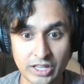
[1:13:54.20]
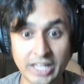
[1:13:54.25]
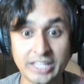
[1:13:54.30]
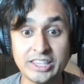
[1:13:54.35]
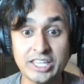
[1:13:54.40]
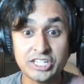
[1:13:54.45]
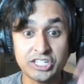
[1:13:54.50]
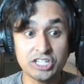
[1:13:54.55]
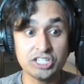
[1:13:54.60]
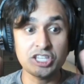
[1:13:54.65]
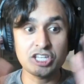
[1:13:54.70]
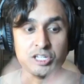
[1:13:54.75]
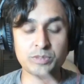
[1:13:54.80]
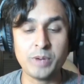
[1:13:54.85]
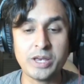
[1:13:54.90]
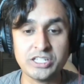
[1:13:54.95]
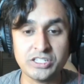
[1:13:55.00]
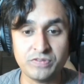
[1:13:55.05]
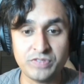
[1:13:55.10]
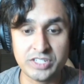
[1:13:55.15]
Like, this is the
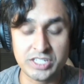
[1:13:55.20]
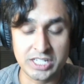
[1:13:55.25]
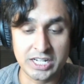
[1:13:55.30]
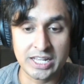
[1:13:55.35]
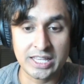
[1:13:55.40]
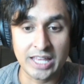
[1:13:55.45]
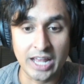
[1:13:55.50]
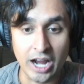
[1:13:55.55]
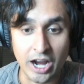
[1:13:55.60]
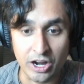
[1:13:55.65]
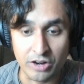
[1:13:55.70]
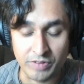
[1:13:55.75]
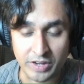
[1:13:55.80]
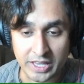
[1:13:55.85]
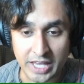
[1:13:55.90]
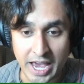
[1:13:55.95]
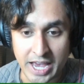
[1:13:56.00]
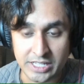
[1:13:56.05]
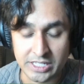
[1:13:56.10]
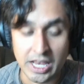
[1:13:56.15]
specificity that
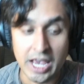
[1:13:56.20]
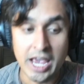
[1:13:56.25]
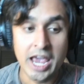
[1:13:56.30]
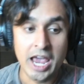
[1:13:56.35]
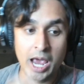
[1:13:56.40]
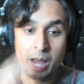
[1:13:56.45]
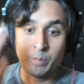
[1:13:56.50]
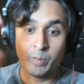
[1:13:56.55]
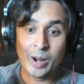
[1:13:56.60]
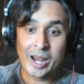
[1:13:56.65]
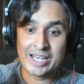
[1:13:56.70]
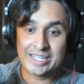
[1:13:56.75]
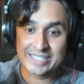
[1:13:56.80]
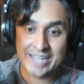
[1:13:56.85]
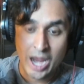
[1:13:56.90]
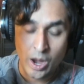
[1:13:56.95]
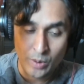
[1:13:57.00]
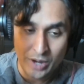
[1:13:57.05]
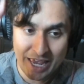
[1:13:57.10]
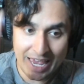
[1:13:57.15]
Ayurveda has. It
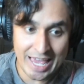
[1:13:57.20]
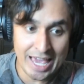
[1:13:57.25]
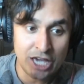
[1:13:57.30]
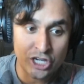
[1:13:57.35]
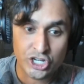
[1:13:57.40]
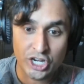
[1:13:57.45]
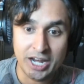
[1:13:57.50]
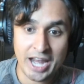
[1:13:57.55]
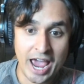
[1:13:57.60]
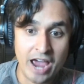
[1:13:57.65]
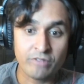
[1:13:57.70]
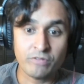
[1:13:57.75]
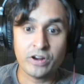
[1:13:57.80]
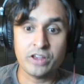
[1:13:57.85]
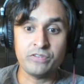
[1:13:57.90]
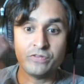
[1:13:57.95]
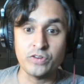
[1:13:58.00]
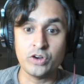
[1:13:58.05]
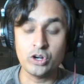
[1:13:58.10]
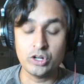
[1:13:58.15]
breaks down each and
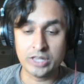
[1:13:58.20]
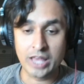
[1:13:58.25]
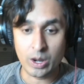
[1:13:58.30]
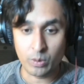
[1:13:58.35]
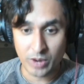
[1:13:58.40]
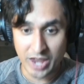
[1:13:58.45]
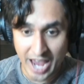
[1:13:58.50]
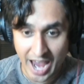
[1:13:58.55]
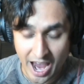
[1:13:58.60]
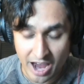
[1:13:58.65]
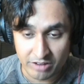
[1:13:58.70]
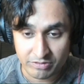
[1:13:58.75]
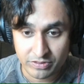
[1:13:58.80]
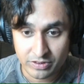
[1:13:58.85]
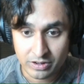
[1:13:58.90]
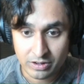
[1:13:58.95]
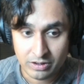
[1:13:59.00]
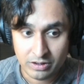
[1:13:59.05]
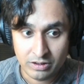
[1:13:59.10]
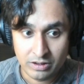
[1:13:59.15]
every food that we have
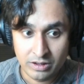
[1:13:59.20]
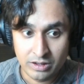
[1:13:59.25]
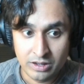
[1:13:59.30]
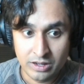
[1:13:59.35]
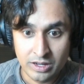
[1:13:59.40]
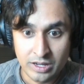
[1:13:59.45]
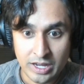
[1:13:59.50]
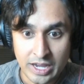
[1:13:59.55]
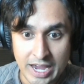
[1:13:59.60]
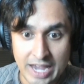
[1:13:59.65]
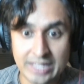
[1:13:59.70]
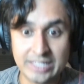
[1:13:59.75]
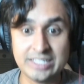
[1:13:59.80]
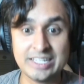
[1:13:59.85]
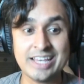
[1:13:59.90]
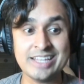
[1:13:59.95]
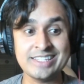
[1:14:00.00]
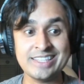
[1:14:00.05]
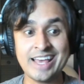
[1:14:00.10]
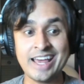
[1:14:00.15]
and
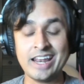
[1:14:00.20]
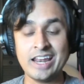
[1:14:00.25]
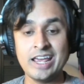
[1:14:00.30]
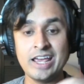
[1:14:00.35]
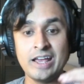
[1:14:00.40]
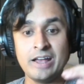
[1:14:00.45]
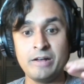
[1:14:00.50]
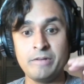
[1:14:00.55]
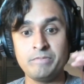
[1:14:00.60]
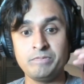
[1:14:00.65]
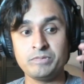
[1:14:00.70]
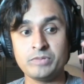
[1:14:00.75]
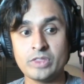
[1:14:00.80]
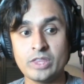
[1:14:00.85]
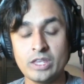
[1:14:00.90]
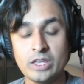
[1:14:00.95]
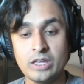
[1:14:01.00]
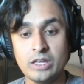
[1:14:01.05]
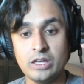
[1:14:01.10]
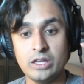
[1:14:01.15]
says that
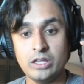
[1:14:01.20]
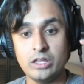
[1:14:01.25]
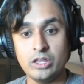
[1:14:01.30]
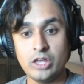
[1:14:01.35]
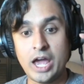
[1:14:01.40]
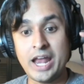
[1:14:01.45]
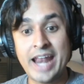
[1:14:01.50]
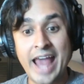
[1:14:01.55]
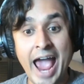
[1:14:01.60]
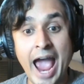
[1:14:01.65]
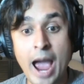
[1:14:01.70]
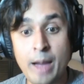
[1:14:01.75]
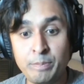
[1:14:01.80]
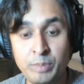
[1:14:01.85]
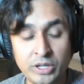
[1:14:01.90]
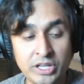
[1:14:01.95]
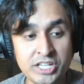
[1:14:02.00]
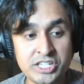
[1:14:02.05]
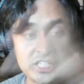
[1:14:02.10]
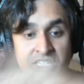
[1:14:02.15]
an
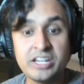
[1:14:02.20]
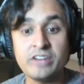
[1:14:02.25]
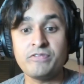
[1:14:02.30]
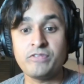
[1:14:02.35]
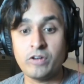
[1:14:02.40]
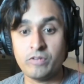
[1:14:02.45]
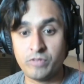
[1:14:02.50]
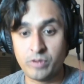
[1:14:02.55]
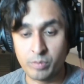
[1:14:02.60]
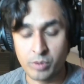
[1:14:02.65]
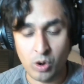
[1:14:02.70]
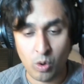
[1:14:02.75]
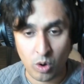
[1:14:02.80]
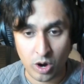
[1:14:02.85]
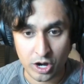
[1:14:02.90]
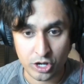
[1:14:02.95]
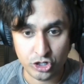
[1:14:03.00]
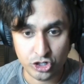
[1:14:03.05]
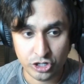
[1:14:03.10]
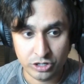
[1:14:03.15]
apple is different from an
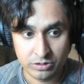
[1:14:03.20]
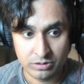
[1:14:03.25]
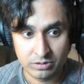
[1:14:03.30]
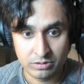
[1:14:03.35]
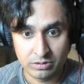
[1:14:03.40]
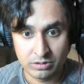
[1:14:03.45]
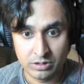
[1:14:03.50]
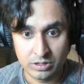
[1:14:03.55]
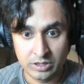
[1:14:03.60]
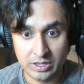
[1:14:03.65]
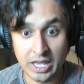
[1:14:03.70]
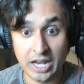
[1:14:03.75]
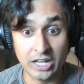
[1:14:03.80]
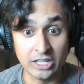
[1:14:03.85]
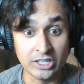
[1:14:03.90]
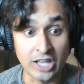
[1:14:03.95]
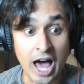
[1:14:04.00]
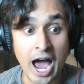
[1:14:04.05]
orange that a